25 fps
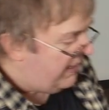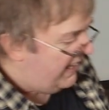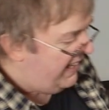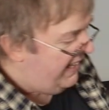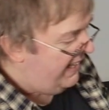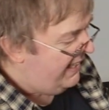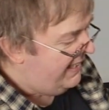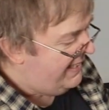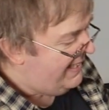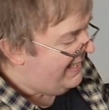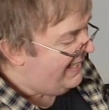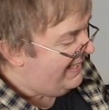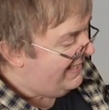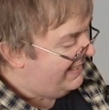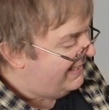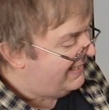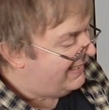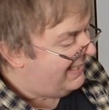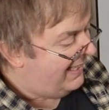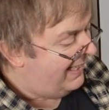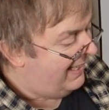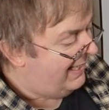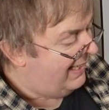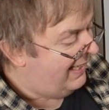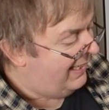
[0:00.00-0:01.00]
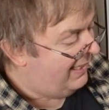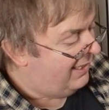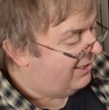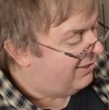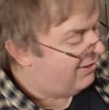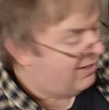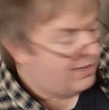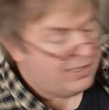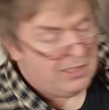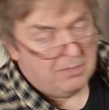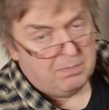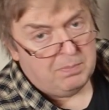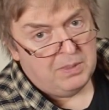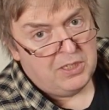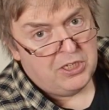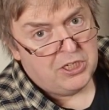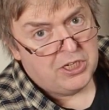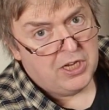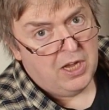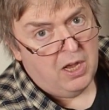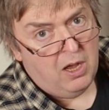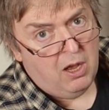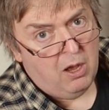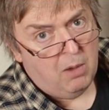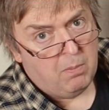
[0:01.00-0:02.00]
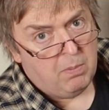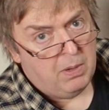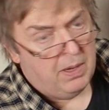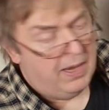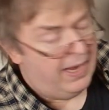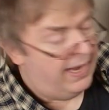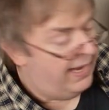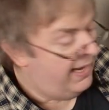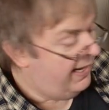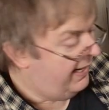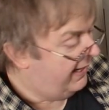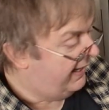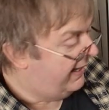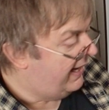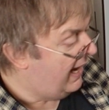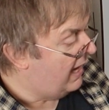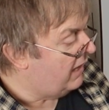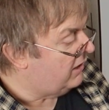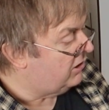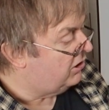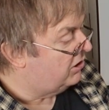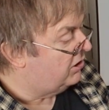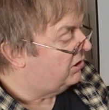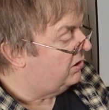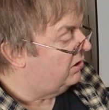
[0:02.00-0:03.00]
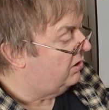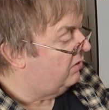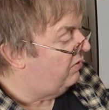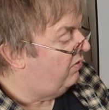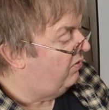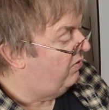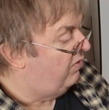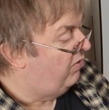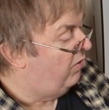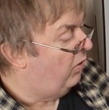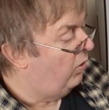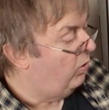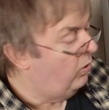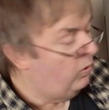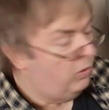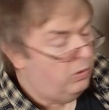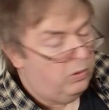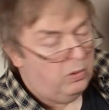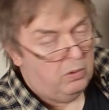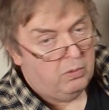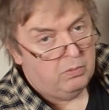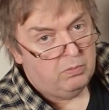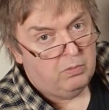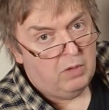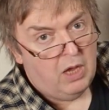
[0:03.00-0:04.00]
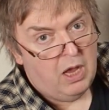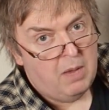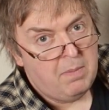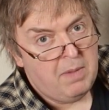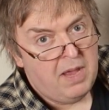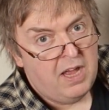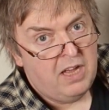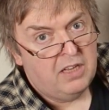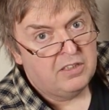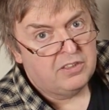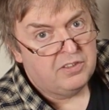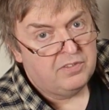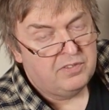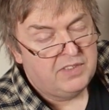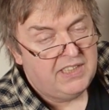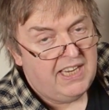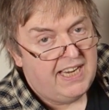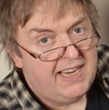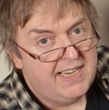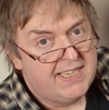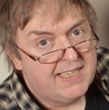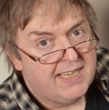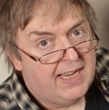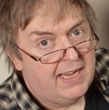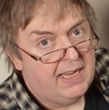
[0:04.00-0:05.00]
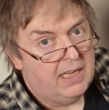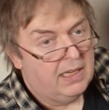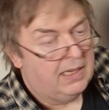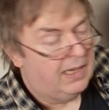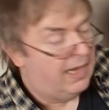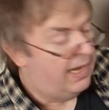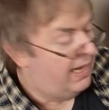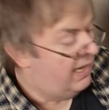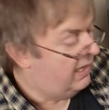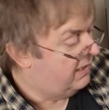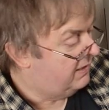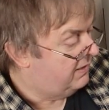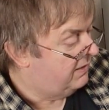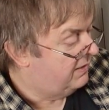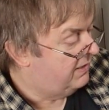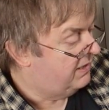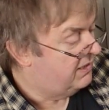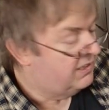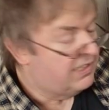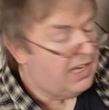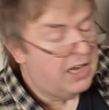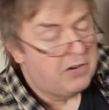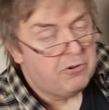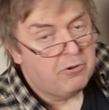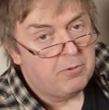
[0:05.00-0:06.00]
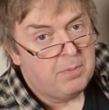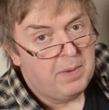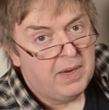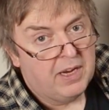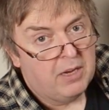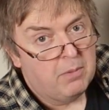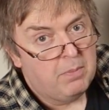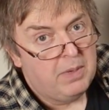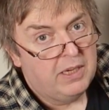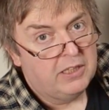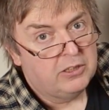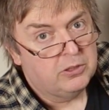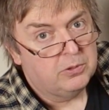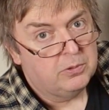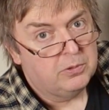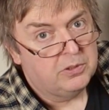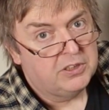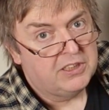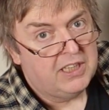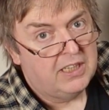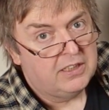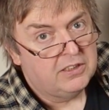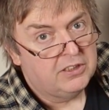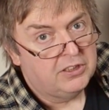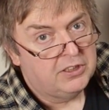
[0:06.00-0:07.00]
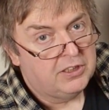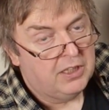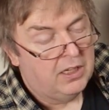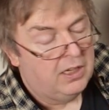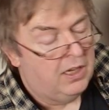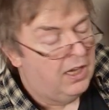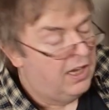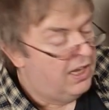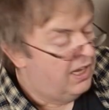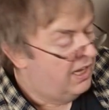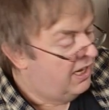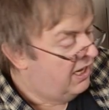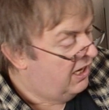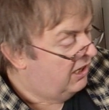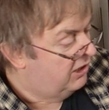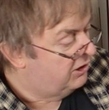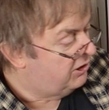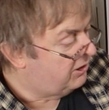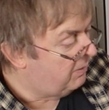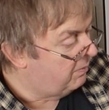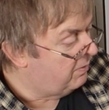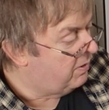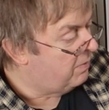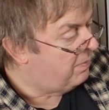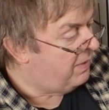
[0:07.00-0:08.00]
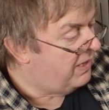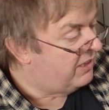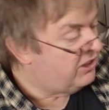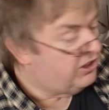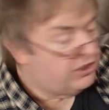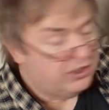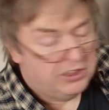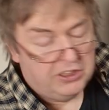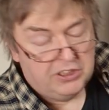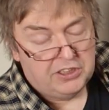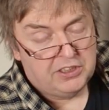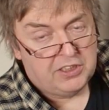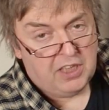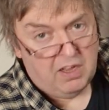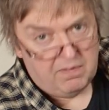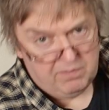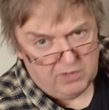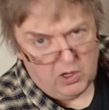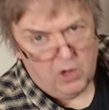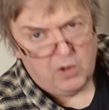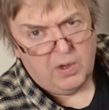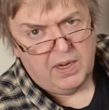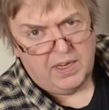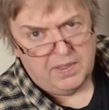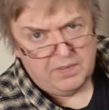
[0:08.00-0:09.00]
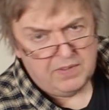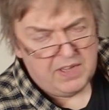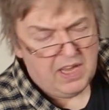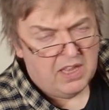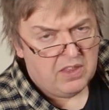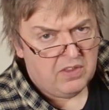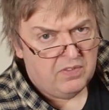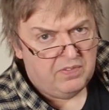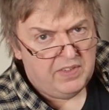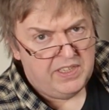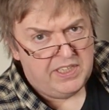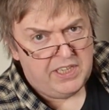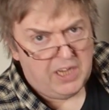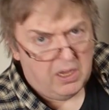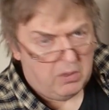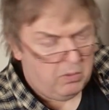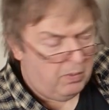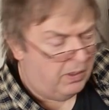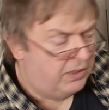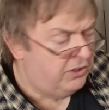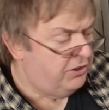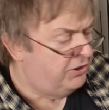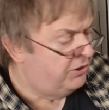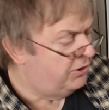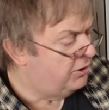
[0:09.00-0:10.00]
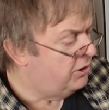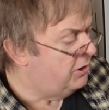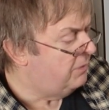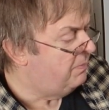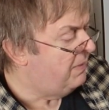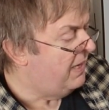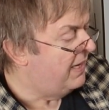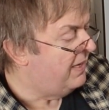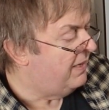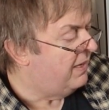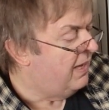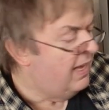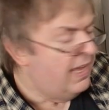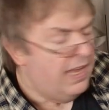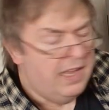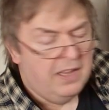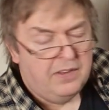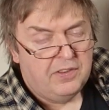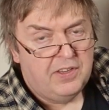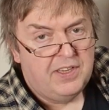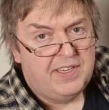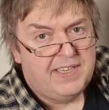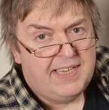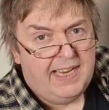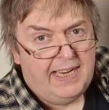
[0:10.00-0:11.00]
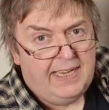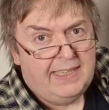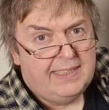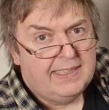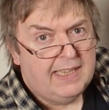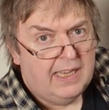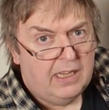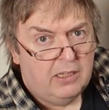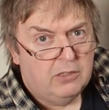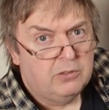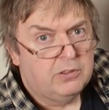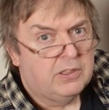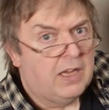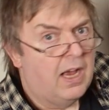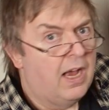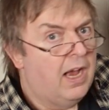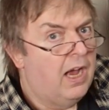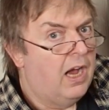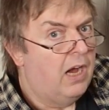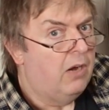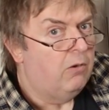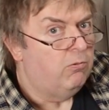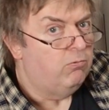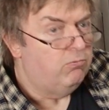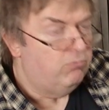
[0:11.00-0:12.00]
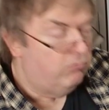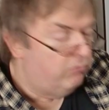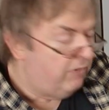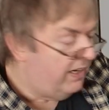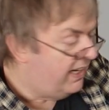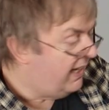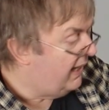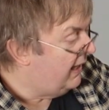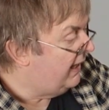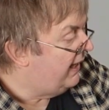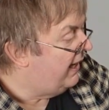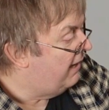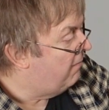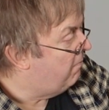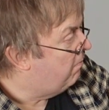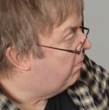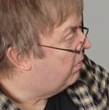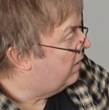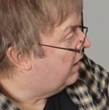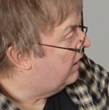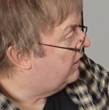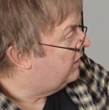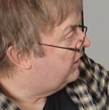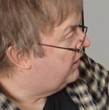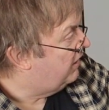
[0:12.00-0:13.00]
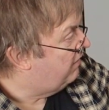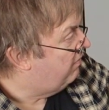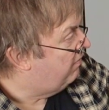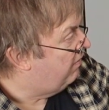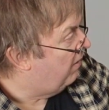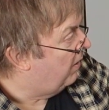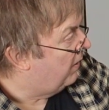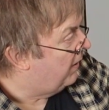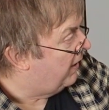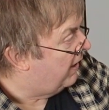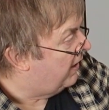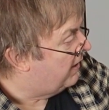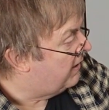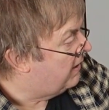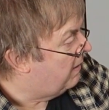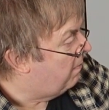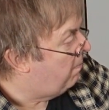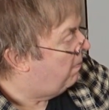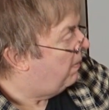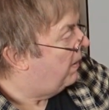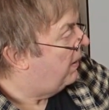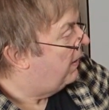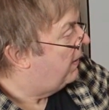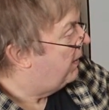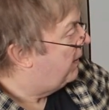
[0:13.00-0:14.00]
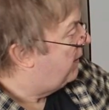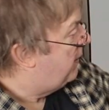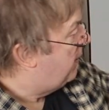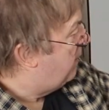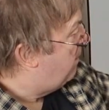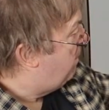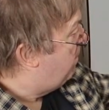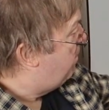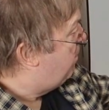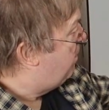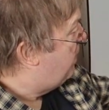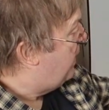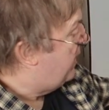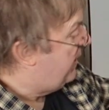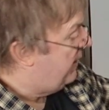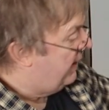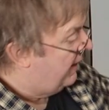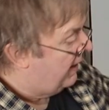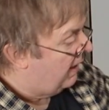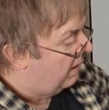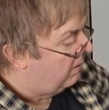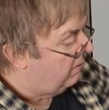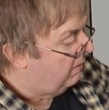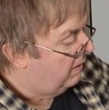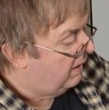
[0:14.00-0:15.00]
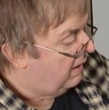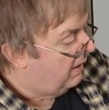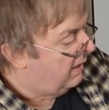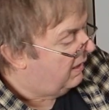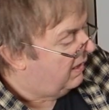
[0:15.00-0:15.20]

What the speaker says: It is incredibly sharp. It gets the full amount of detail out of this 100 megapixel sensor. Some of the pictures that I've got in the other video where you zoom in, the details are really impressive on it. But there you go,